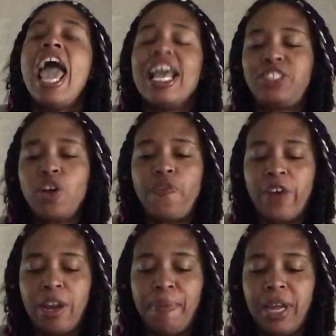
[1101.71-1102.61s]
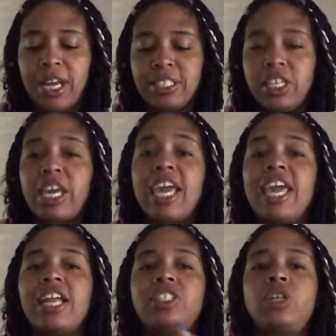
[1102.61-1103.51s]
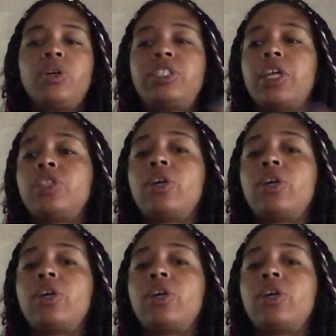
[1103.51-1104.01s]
It's so funny because look at getting to know each other.